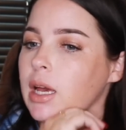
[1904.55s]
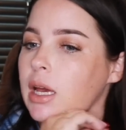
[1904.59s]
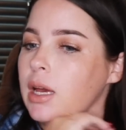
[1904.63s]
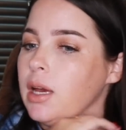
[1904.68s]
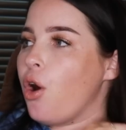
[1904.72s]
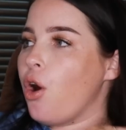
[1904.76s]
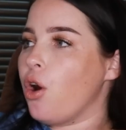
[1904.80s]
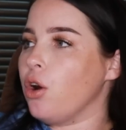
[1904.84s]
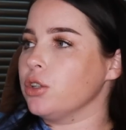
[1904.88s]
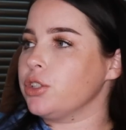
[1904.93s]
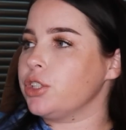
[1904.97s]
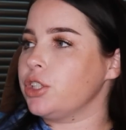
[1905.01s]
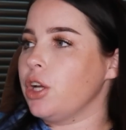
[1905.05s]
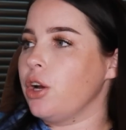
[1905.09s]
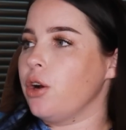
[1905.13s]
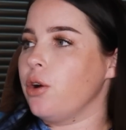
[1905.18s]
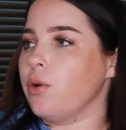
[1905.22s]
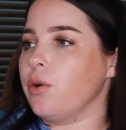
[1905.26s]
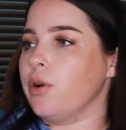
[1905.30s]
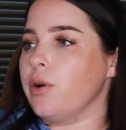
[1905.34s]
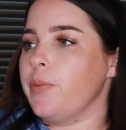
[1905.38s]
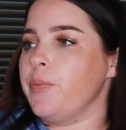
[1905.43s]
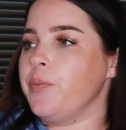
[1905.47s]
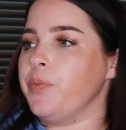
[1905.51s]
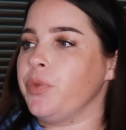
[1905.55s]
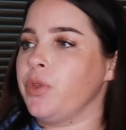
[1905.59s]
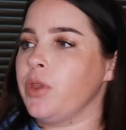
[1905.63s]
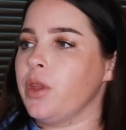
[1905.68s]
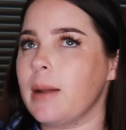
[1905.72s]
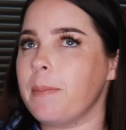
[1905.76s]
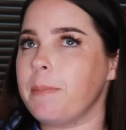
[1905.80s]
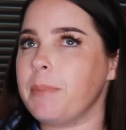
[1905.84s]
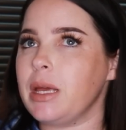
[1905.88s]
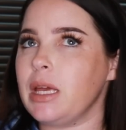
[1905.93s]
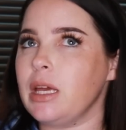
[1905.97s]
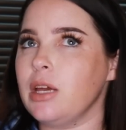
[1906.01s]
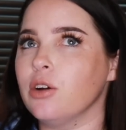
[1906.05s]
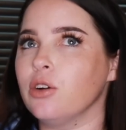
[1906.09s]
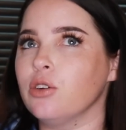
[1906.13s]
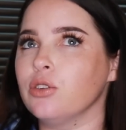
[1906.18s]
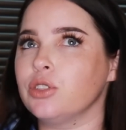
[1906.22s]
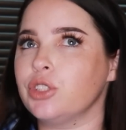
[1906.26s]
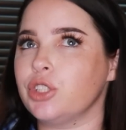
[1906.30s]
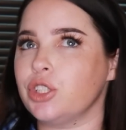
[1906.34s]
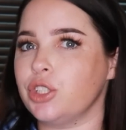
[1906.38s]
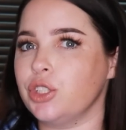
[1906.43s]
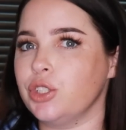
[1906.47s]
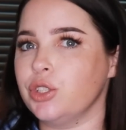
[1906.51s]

but also can appeal